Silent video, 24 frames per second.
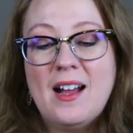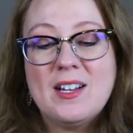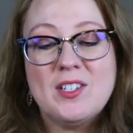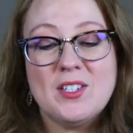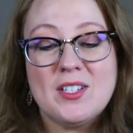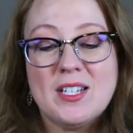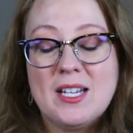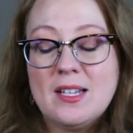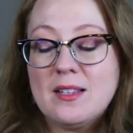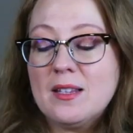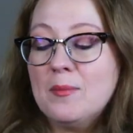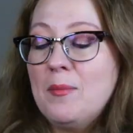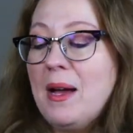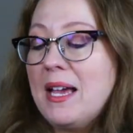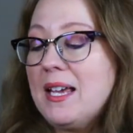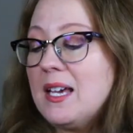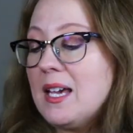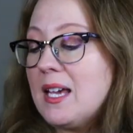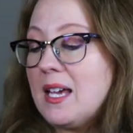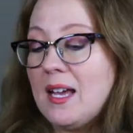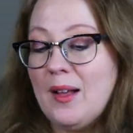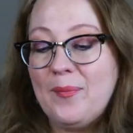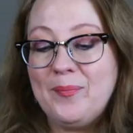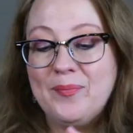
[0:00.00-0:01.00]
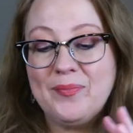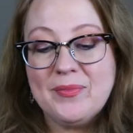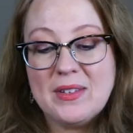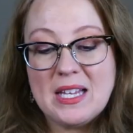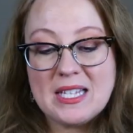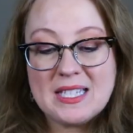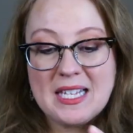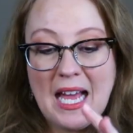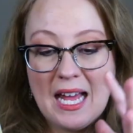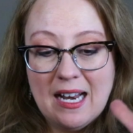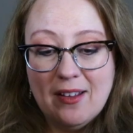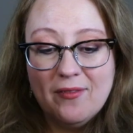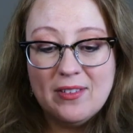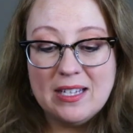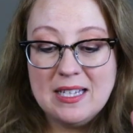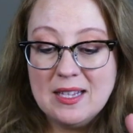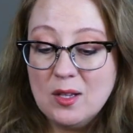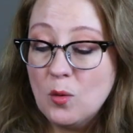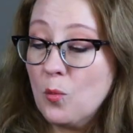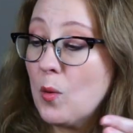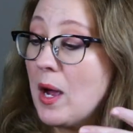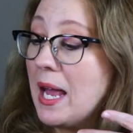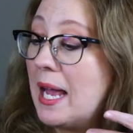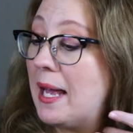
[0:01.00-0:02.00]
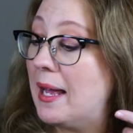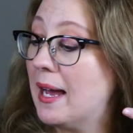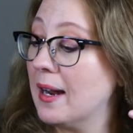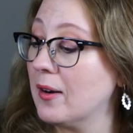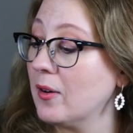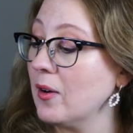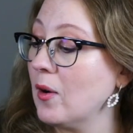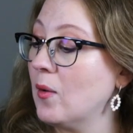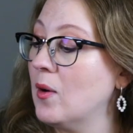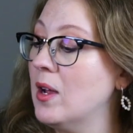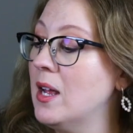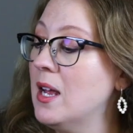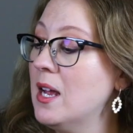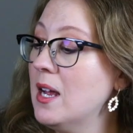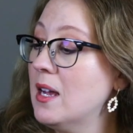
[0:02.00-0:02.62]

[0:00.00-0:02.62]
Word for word: I just hit the mic again. It's kind of in the way. I don't know.